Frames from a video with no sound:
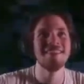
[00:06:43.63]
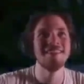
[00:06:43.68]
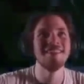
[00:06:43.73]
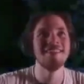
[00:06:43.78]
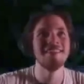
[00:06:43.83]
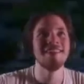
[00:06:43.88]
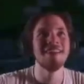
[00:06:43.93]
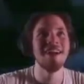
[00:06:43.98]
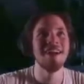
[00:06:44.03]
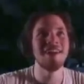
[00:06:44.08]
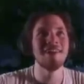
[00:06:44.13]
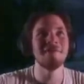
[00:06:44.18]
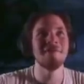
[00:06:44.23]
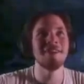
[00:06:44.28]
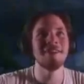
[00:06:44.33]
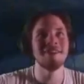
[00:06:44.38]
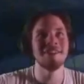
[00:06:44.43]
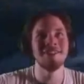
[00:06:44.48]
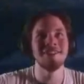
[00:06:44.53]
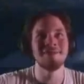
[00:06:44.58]
Nah,
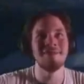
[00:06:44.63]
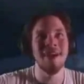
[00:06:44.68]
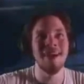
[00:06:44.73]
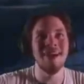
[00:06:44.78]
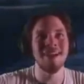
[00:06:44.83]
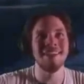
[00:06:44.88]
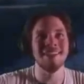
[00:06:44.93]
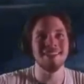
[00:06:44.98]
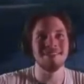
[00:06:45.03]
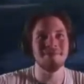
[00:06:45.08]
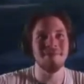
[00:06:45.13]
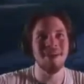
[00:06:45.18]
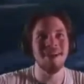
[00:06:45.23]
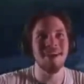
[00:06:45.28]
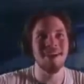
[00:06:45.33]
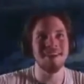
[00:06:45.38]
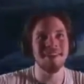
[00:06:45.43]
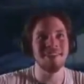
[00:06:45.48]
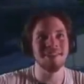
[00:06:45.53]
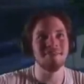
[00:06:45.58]
bro, he's bad. He's
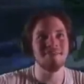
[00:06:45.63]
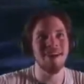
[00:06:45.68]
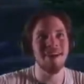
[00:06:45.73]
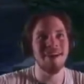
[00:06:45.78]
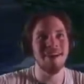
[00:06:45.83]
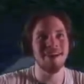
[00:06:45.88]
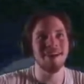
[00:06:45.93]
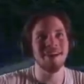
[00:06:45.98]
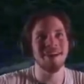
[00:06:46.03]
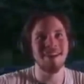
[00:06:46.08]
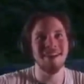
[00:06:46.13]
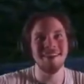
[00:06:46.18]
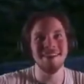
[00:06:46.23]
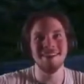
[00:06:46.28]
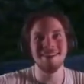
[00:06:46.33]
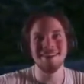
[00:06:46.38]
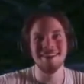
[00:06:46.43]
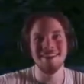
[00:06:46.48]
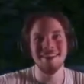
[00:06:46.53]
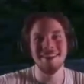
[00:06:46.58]
bad. He's bad.
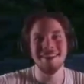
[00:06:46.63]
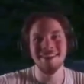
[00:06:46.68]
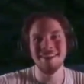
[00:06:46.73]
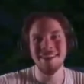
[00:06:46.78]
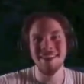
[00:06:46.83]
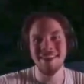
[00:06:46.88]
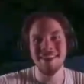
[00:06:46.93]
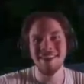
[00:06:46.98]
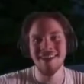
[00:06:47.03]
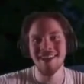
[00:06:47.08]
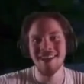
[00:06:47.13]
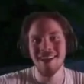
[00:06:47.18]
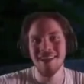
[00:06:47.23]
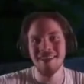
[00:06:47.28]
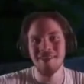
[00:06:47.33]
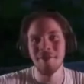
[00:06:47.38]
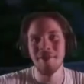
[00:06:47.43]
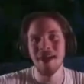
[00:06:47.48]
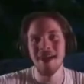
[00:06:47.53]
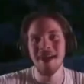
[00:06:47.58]
Hell no. Nah. Get the hell out of
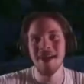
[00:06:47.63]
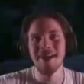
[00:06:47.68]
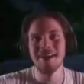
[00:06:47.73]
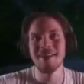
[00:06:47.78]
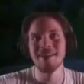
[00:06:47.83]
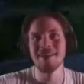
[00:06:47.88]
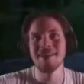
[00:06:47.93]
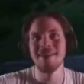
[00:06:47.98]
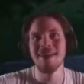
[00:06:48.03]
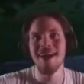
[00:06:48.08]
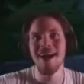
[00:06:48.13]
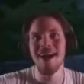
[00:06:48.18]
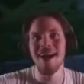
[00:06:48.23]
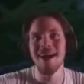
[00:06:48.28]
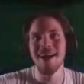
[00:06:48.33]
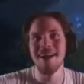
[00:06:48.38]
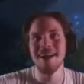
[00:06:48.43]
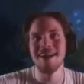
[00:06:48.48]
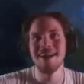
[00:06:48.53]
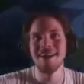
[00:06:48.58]
here, bro.
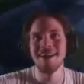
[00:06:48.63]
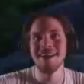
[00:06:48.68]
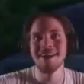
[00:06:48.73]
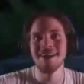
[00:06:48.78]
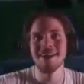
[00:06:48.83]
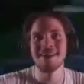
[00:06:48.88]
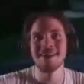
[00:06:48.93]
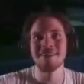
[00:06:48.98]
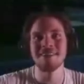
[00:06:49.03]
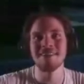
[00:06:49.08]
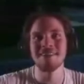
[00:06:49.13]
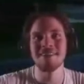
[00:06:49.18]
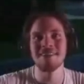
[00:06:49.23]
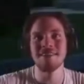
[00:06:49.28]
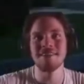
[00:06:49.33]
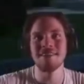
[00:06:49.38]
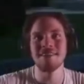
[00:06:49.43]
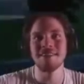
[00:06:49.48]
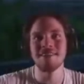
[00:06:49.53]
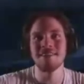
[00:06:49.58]
Hell no.
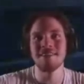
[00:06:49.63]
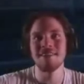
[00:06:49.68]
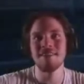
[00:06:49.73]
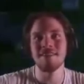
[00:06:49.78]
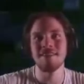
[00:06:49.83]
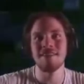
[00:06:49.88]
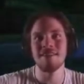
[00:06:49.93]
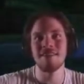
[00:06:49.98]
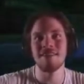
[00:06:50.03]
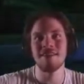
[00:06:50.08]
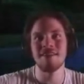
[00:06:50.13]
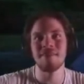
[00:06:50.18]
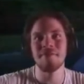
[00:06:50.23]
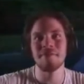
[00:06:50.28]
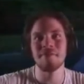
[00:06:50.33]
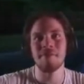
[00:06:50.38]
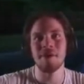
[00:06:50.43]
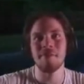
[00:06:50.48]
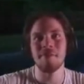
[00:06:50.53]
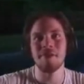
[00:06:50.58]
Nah. Alright, I'm
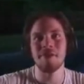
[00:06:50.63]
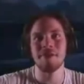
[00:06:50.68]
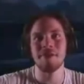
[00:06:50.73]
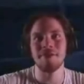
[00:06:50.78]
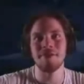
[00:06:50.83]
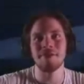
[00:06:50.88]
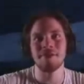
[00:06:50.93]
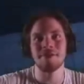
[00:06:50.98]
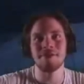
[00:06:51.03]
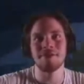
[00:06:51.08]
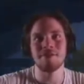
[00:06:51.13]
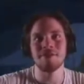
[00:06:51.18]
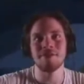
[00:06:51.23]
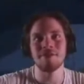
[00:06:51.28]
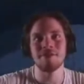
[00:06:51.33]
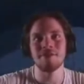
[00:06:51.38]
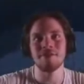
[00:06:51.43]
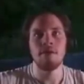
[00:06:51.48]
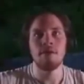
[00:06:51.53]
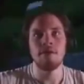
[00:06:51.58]
for my boat.
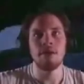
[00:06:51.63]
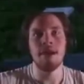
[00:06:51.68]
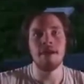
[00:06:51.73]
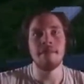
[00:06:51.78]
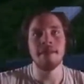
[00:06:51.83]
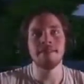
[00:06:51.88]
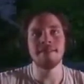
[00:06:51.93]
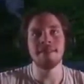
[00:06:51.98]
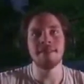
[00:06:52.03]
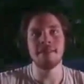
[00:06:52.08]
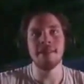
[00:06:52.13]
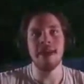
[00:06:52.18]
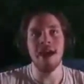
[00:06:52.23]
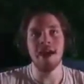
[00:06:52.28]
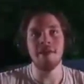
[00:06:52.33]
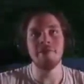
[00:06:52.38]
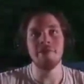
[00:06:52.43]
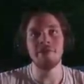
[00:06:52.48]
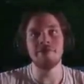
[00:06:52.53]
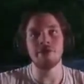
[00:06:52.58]
No, that's the thing. I
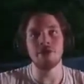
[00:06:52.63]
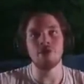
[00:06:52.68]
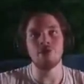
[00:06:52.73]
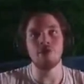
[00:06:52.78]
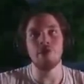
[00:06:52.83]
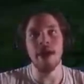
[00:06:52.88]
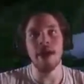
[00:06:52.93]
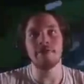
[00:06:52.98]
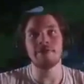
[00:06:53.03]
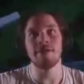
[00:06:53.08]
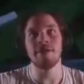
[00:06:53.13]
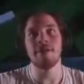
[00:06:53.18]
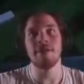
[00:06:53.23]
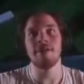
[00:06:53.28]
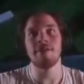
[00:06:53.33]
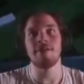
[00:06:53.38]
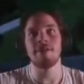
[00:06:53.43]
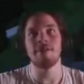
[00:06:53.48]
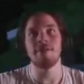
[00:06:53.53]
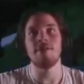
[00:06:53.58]
haven't even crafted
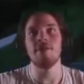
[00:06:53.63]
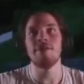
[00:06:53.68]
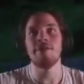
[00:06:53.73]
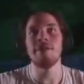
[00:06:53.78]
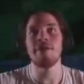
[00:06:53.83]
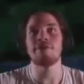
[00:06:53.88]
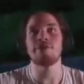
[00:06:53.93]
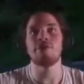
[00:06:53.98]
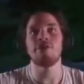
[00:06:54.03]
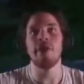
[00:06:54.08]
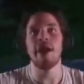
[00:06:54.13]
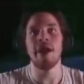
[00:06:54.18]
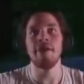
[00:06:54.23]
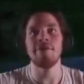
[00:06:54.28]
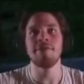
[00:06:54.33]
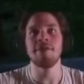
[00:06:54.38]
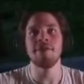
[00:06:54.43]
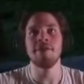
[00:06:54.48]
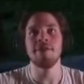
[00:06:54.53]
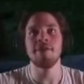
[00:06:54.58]
anything. The only thing I've
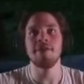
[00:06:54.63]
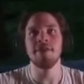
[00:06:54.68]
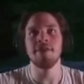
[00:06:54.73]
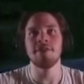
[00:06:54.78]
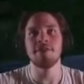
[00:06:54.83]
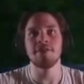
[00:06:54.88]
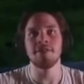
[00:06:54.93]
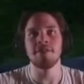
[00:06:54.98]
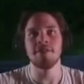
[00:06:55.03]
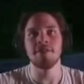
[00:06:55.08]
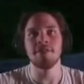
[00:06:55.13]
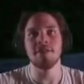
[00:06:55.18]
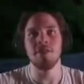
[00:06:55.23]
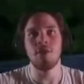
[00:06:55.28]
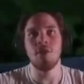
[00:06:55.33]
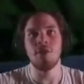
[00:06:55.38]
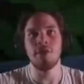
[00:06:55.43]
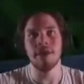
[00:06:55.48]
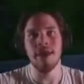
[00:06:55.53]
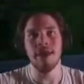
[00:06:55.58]
crafted this this
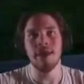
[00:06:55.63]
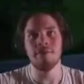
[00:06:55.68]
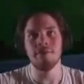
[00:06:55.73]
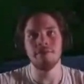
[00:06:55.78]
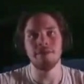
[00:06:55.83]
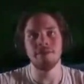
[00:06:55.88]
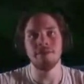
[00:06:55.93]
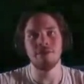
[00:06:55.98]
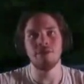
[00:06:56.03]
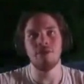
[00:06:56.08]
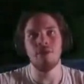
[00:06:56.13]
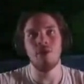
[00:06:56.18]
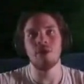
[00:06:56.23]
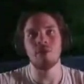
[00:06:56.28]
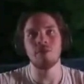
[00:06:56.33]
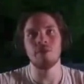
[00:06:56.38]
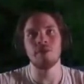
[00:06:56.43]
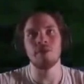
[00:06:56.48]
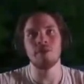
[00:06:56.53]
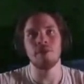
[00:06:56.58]
whole game was your
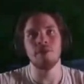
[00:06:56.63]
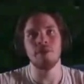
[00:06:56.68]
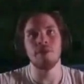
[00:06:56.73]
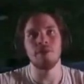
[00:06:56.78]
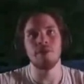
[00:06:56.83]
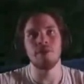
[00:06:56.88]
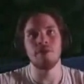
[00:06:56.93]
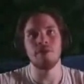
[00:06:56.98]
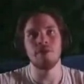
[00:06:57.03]
armor and